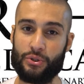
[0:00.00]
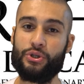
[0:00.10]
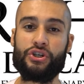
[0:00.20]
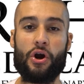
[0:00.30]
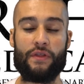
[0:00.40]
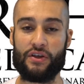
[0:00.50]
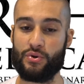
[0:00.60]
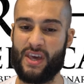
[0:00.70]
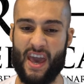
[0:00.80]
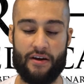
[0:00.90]
You show that you
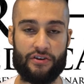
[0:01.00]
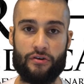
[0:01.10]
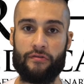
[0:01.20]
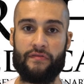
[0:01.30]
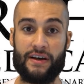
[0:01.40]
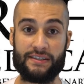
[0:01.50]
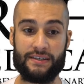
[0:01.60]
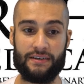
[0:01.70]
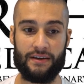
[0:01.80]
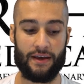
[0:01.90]
care and you're
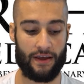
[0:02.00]
invested.